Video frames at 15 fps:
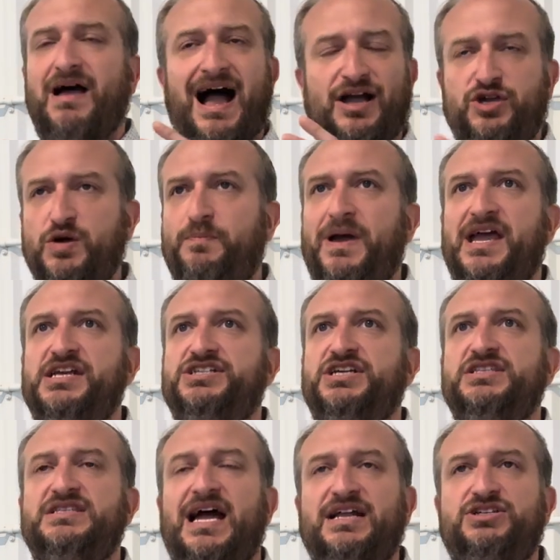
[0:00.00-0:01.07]

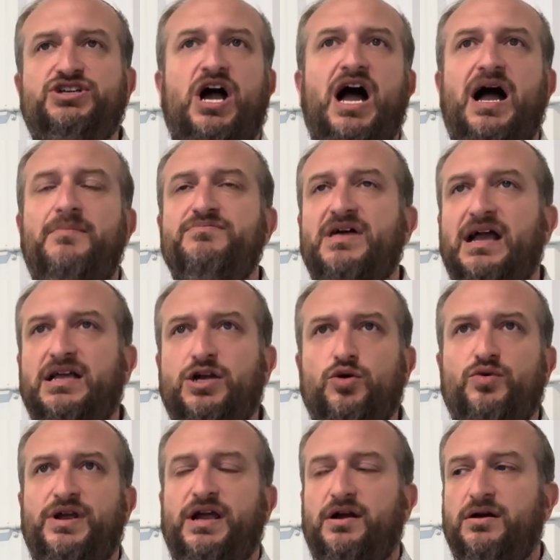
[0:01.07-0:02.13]
occupation, that job, that
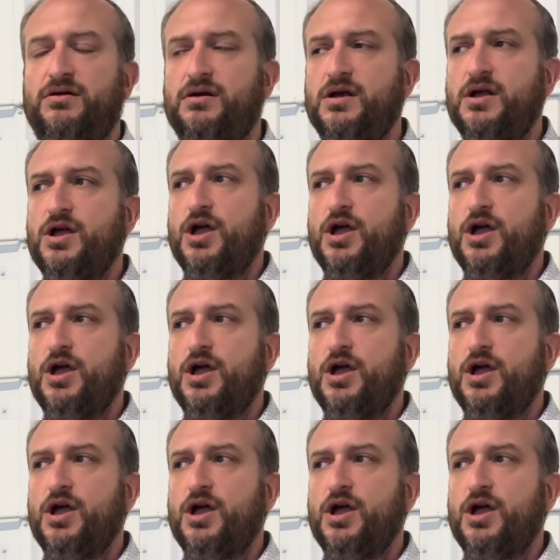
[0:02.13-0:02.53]
career,